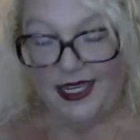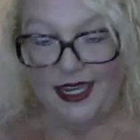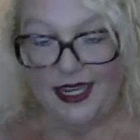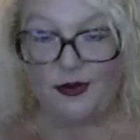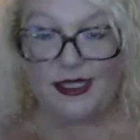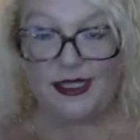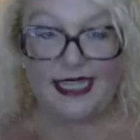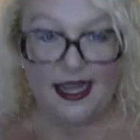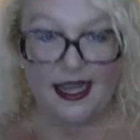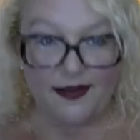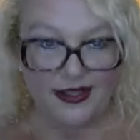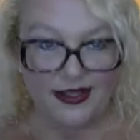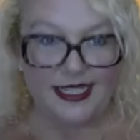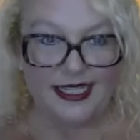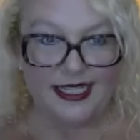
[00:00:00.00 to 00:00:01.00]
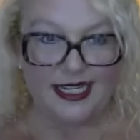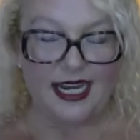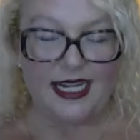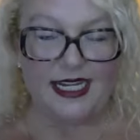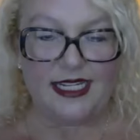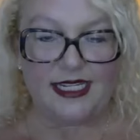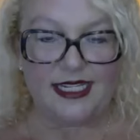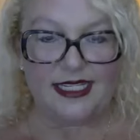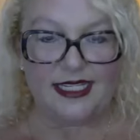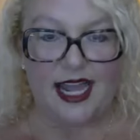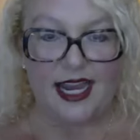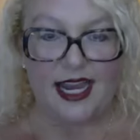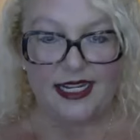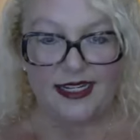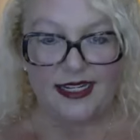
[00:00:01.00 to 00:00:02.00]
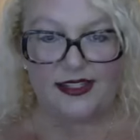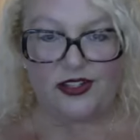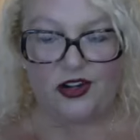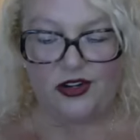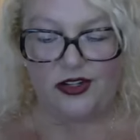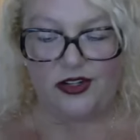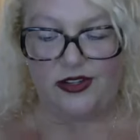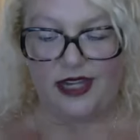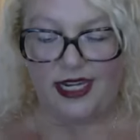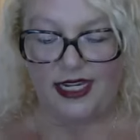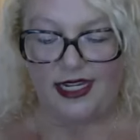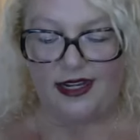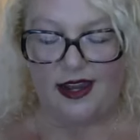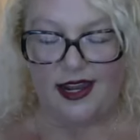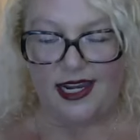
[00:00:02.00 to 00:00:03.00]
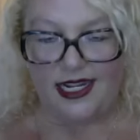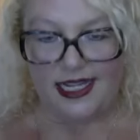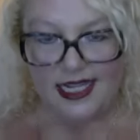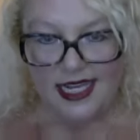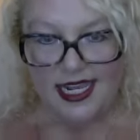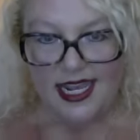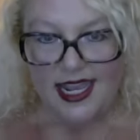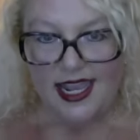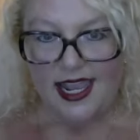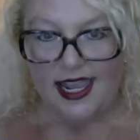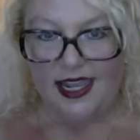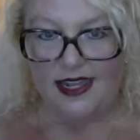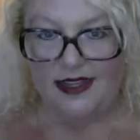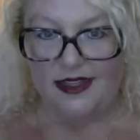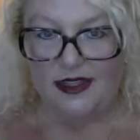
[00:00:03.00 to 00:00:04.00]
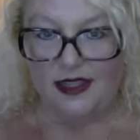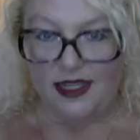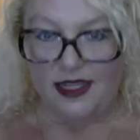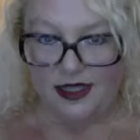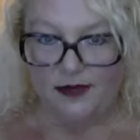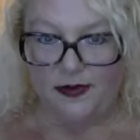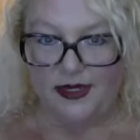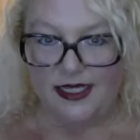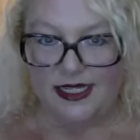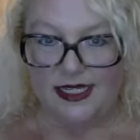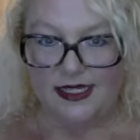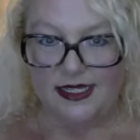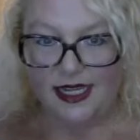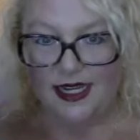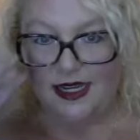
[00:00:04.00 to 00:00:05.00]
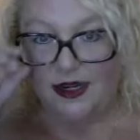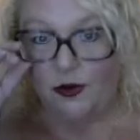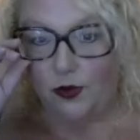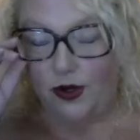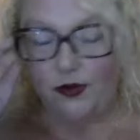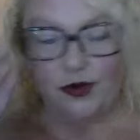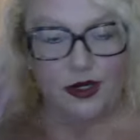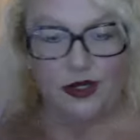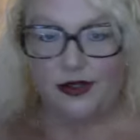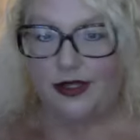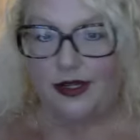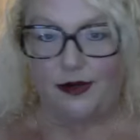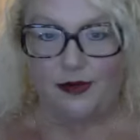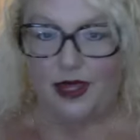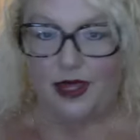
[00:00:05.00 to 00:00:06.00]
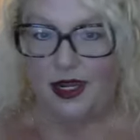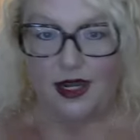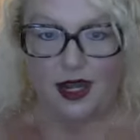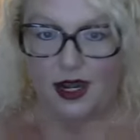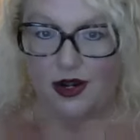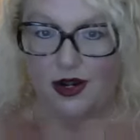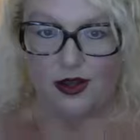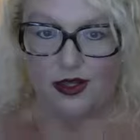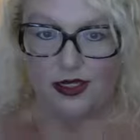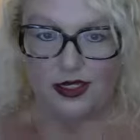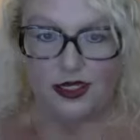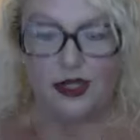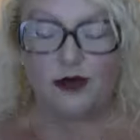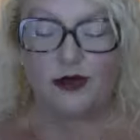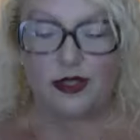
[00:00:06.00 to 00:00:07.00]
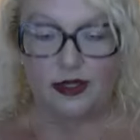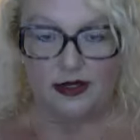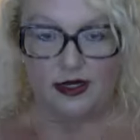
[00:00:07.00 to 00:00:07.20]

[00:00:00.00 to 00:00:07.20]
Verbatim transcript: It was definitely the 90s because I didn't start till 89 mm-hmm. in in the business and we weren't using them then at all. It, it, no, was, no,